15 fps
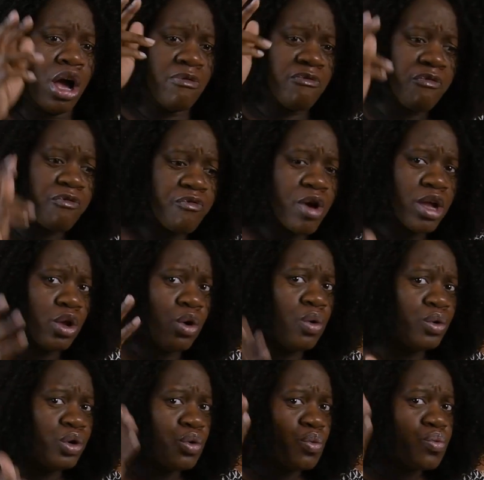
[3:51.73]
confront
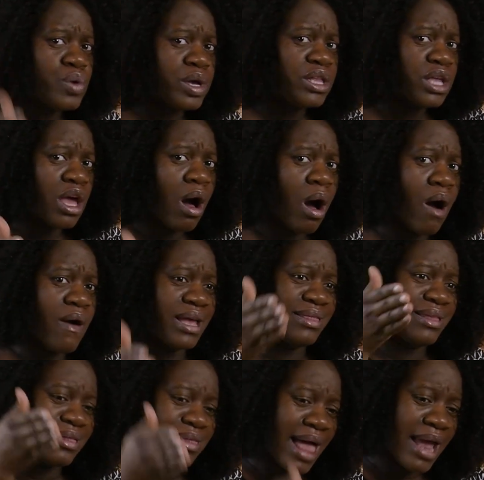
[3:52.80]
who you really are in
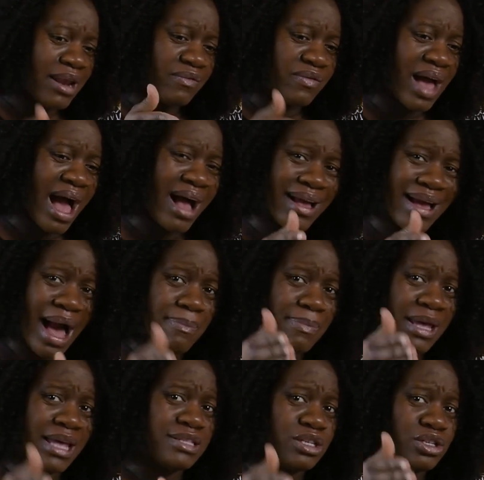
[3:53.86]
the light of God, God
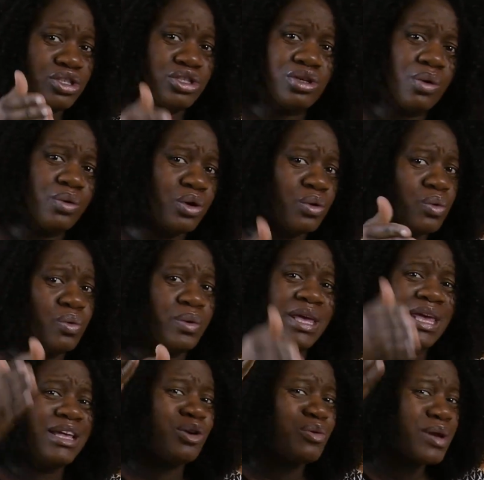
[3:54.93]
begins to show you who
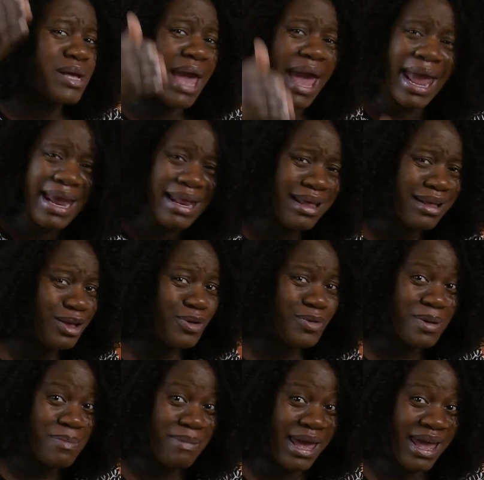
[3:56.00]
he created you
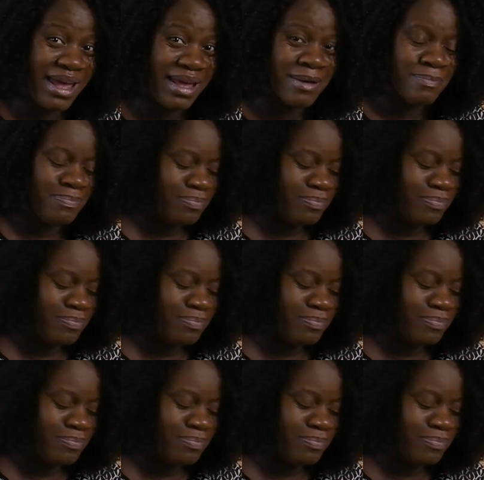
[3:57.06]
to be.